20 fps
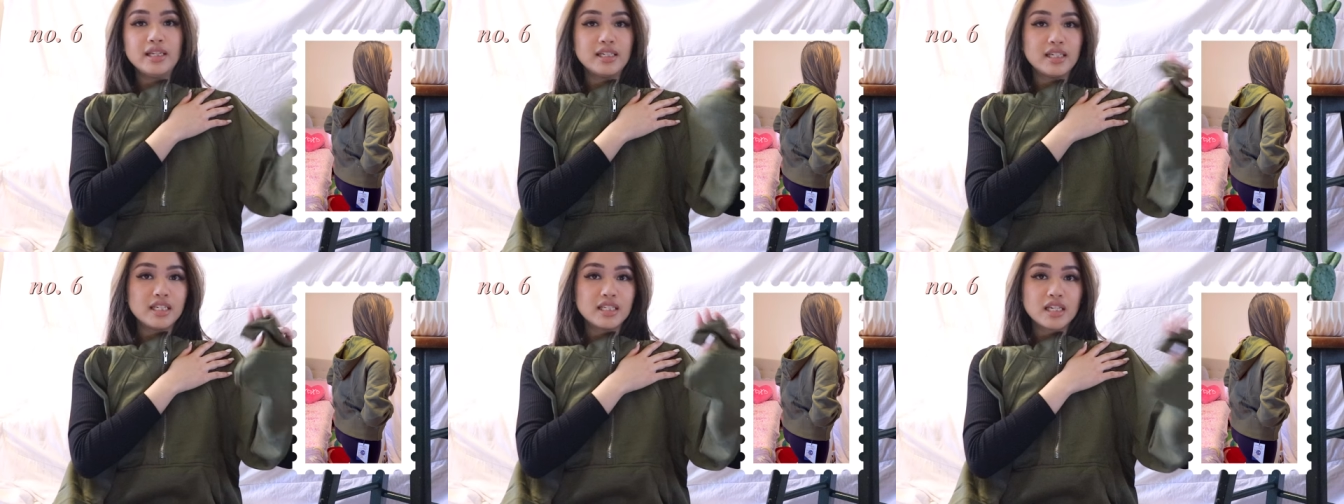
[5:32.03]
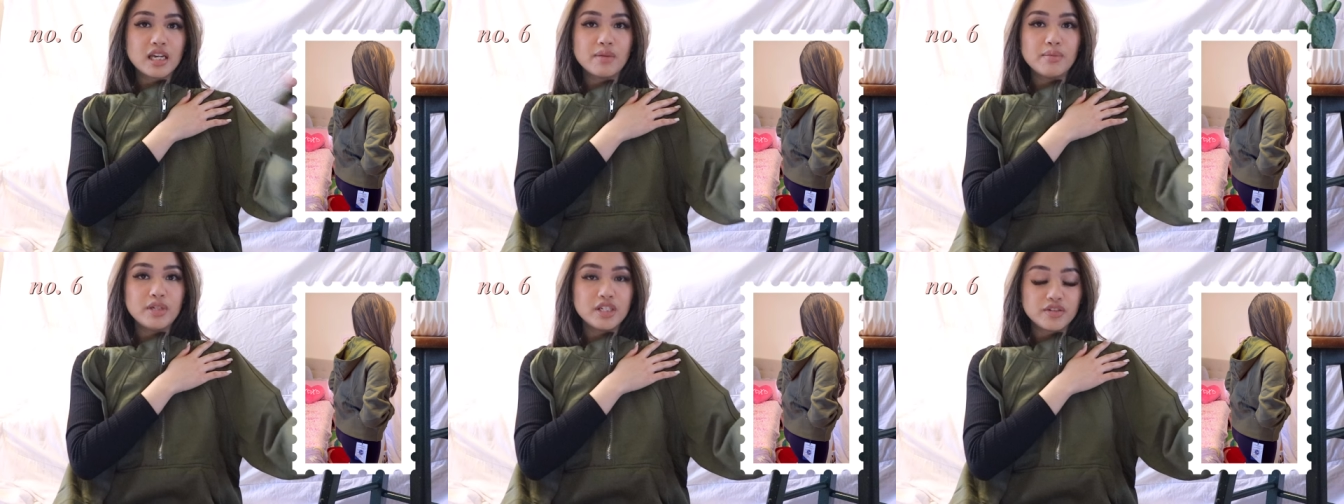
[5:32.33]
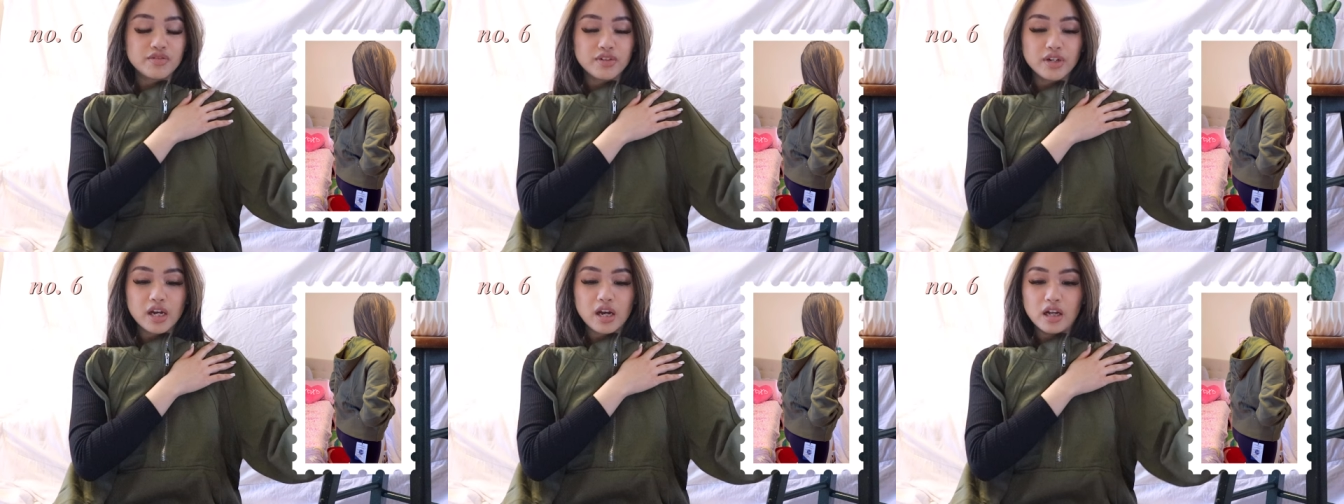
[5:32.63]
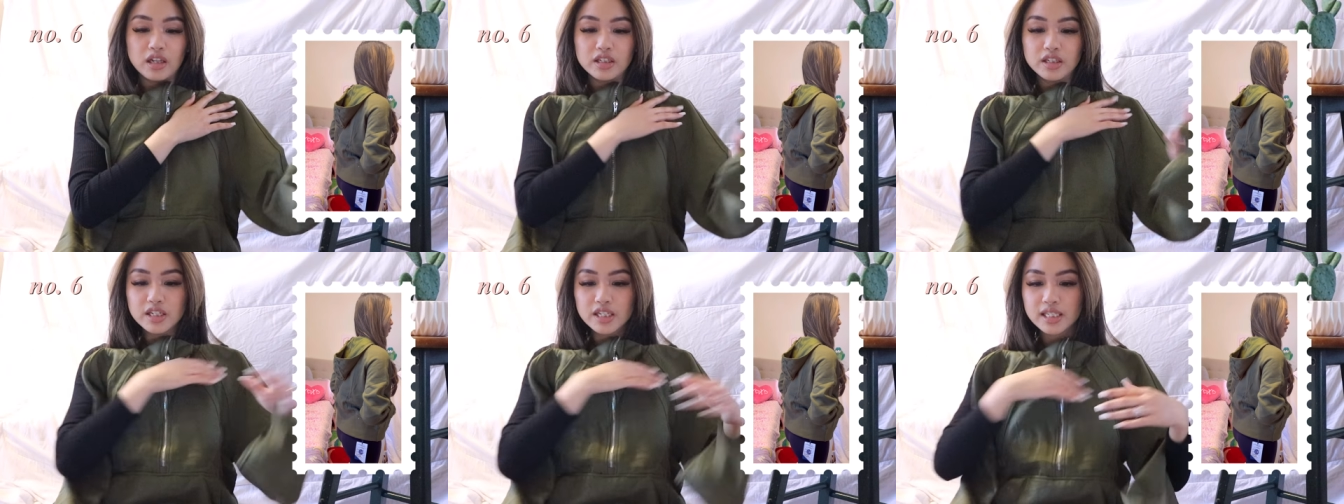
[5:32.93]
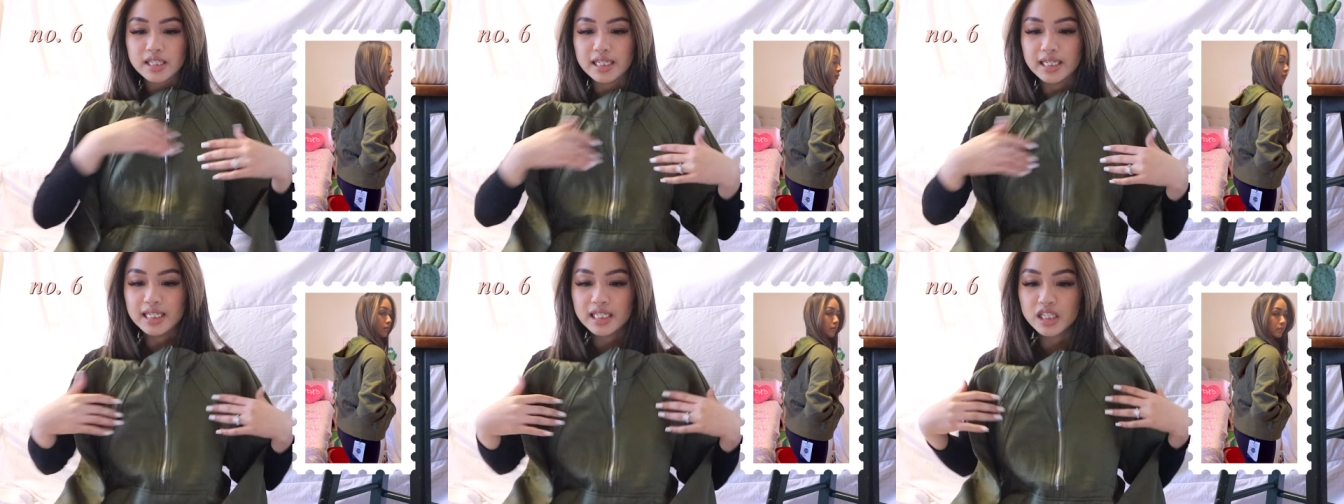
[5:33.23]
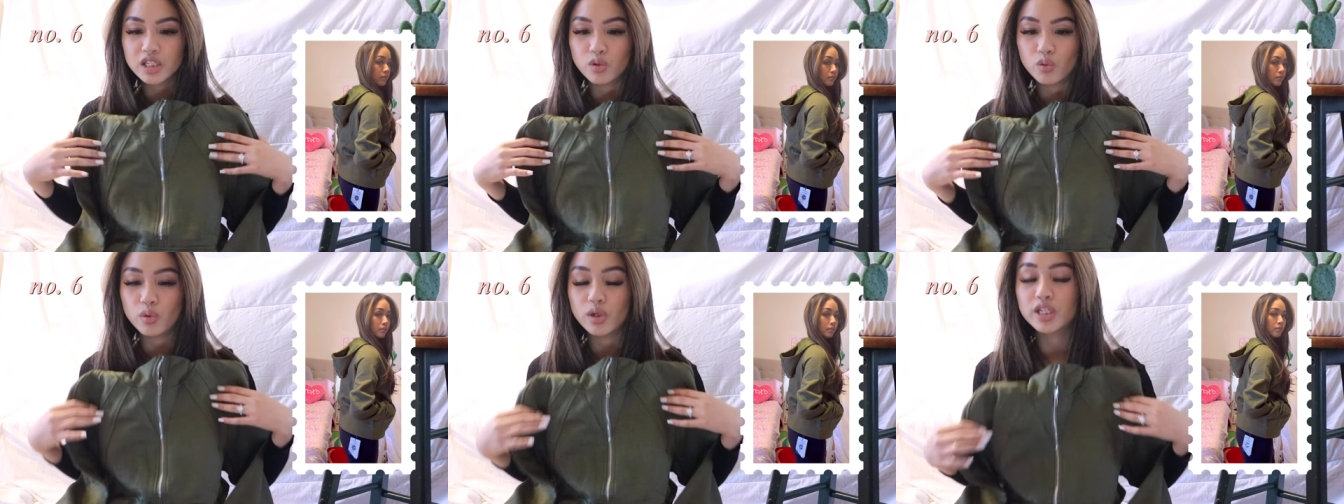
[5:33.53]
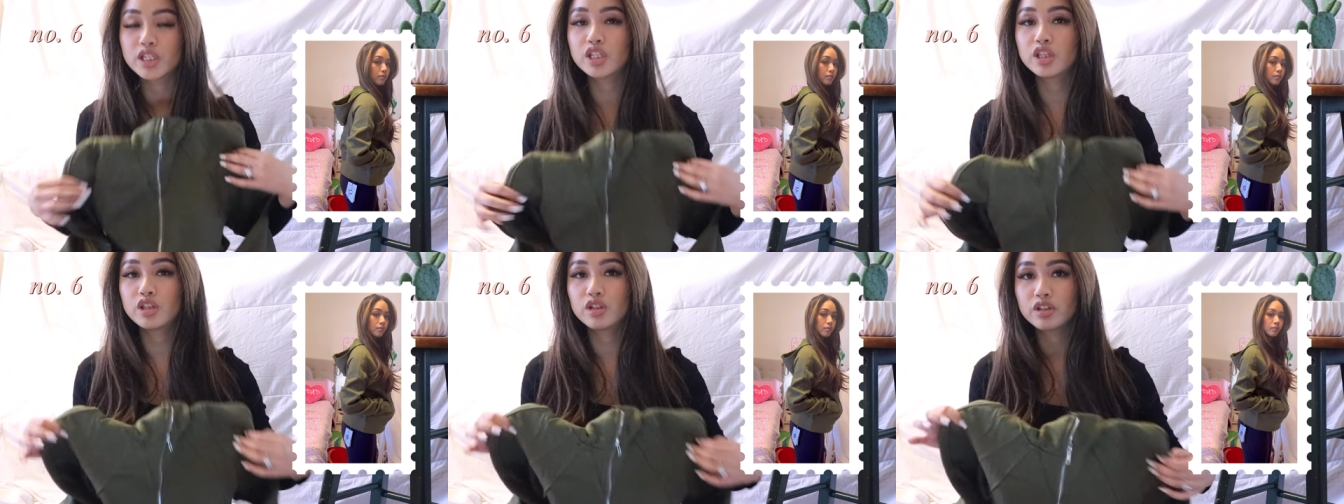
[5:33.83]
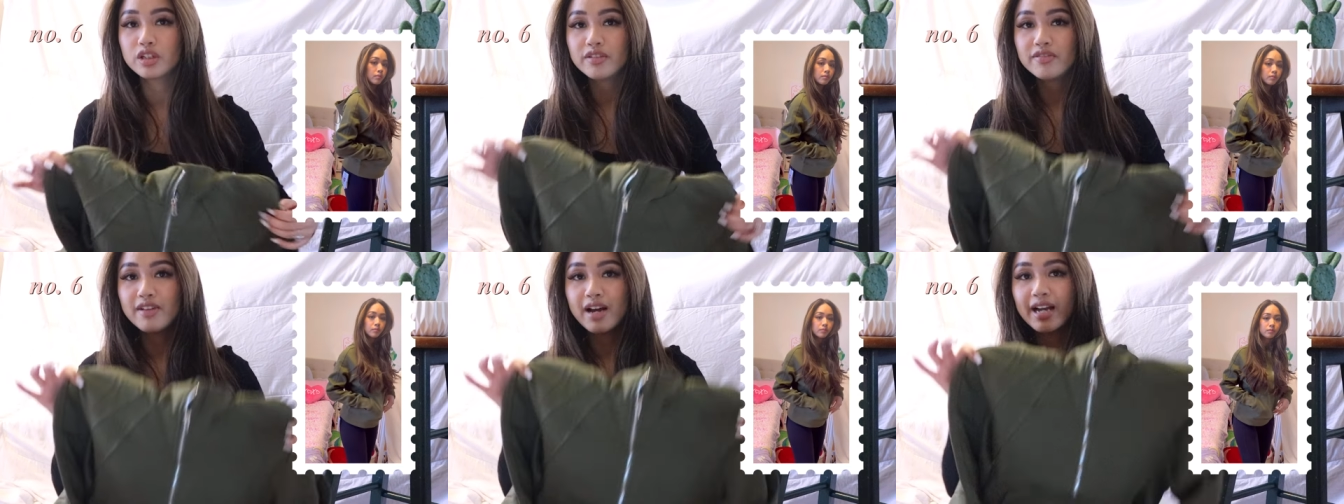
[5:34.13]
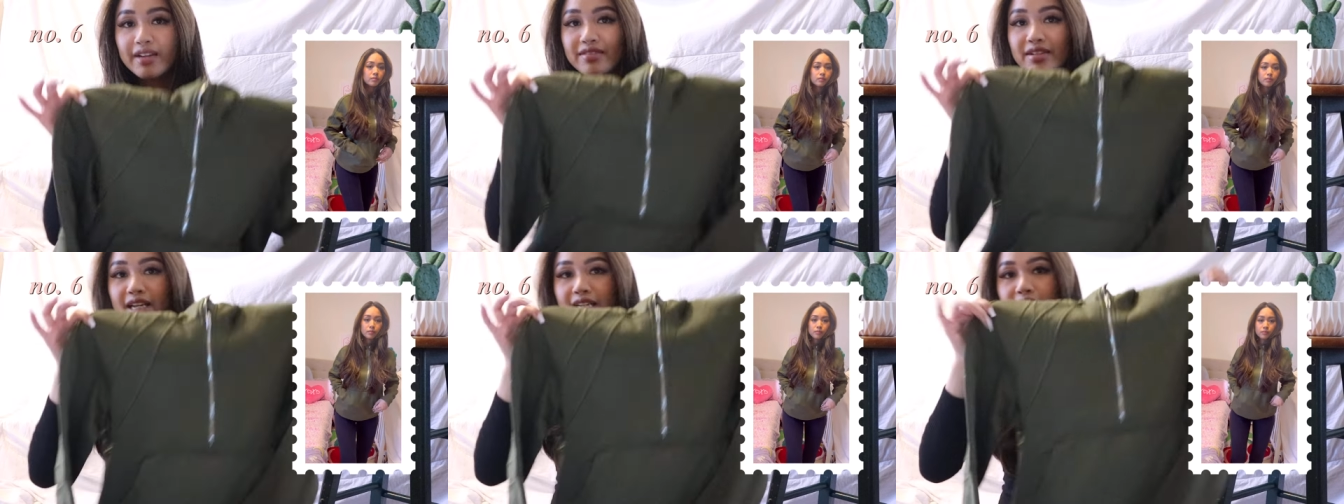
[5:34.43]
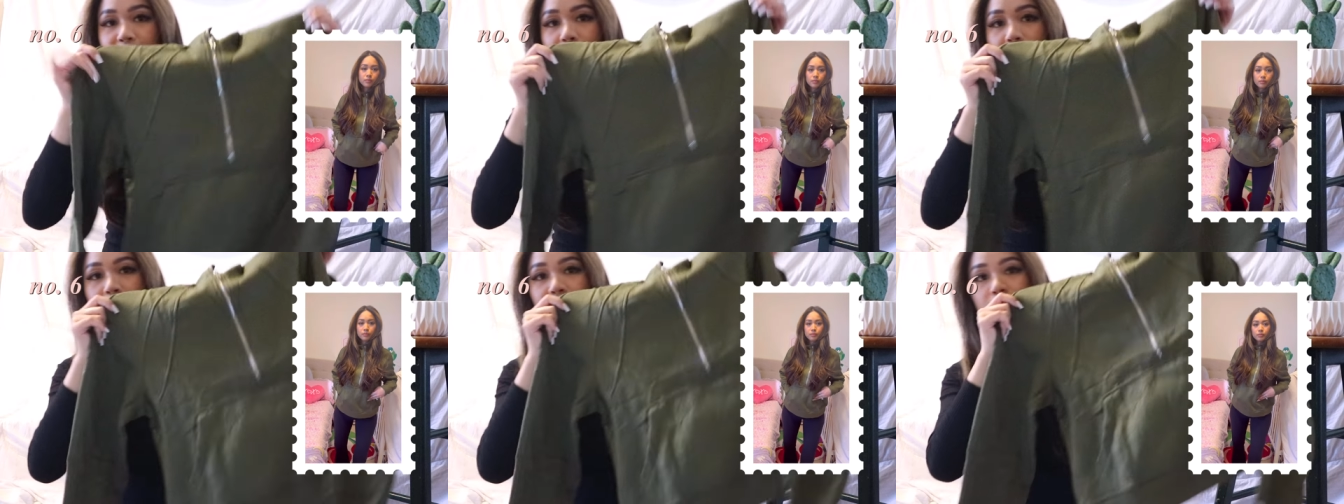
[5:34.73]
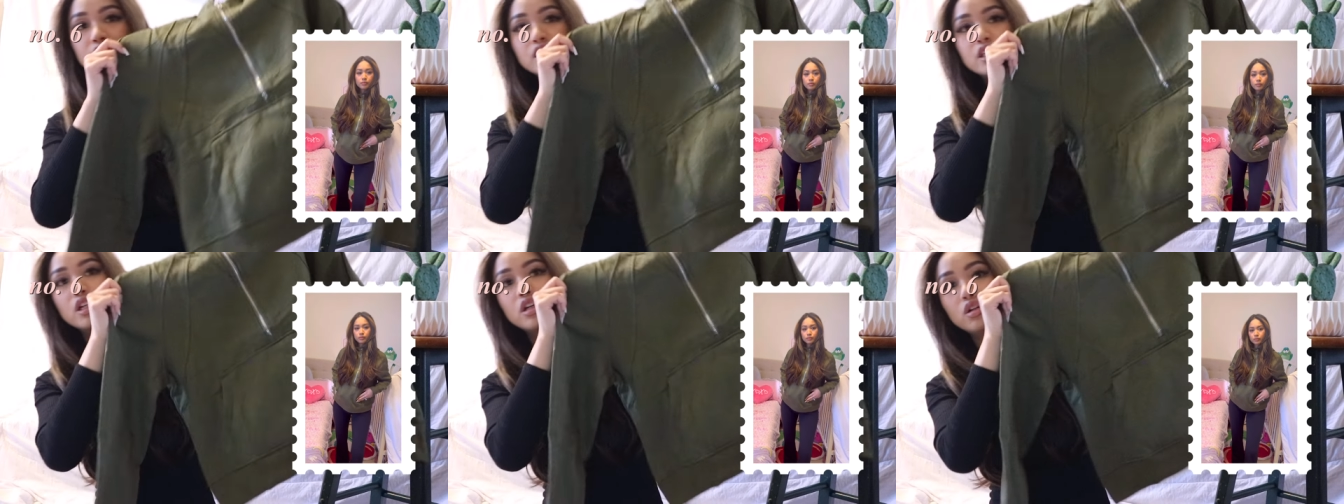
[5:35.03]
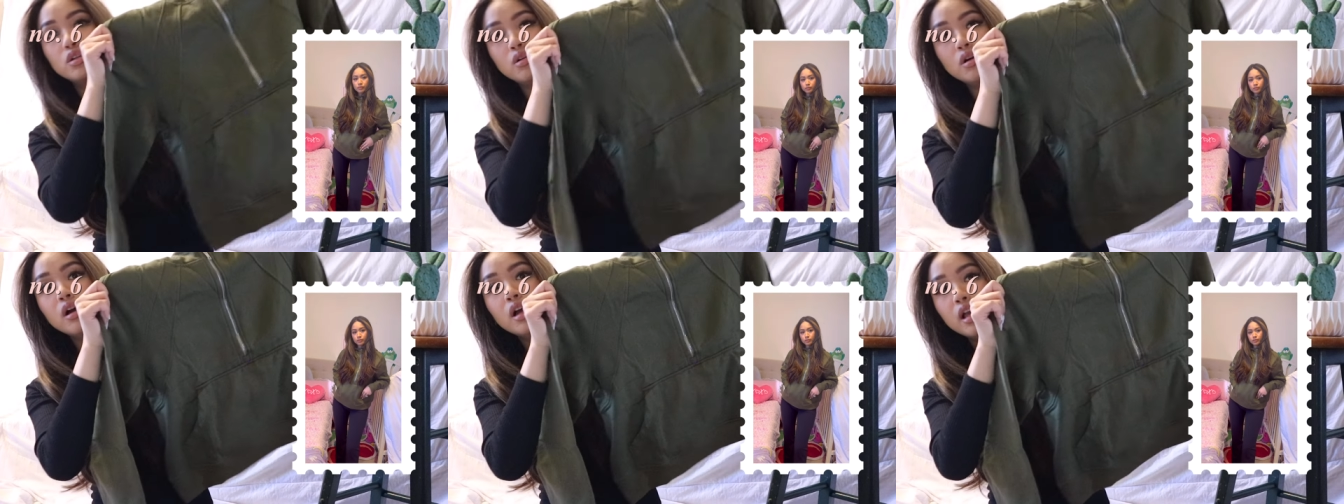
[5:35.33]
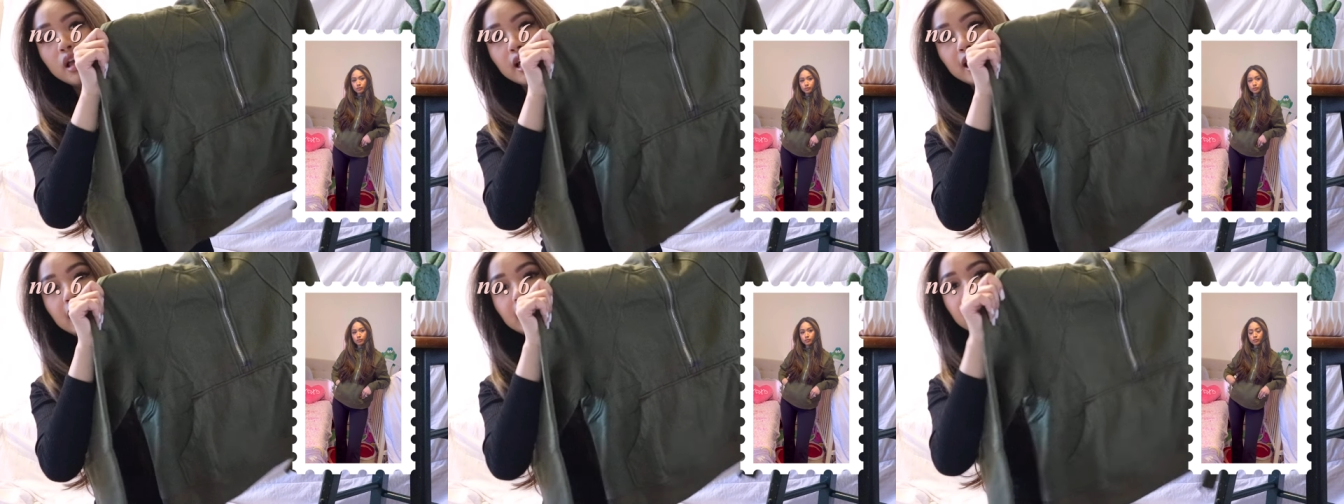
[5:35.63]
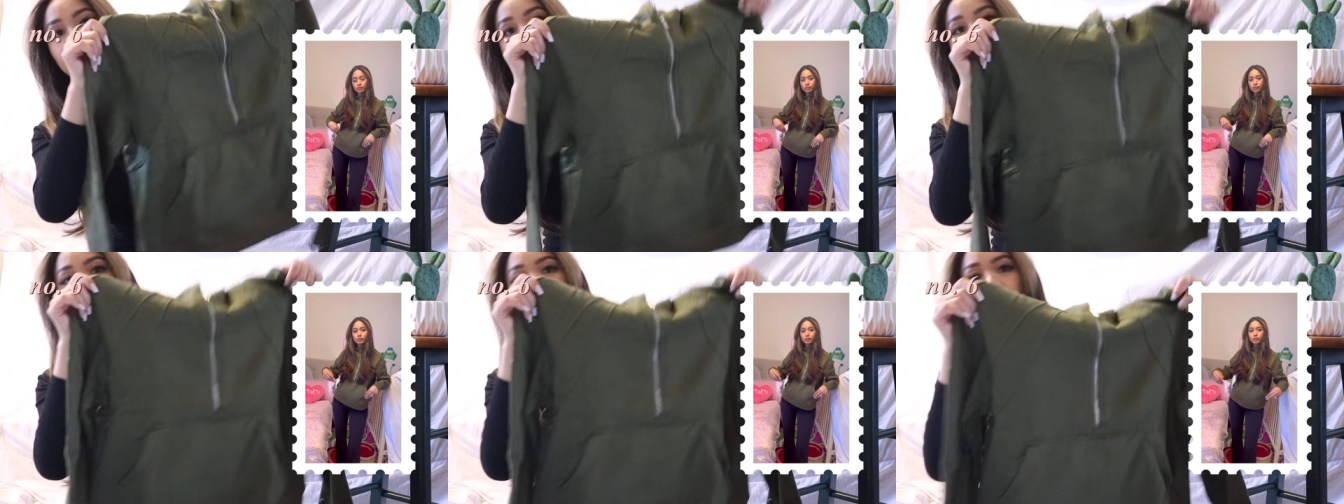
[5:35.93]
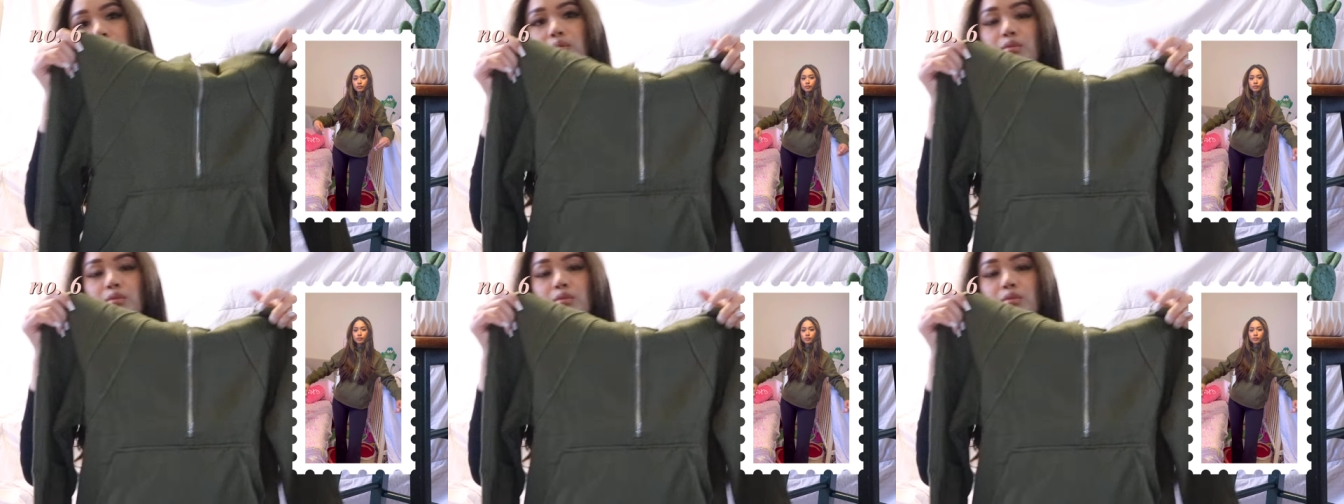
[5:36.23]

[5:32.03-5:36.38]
It does come in different colors. This was $35.99, so again,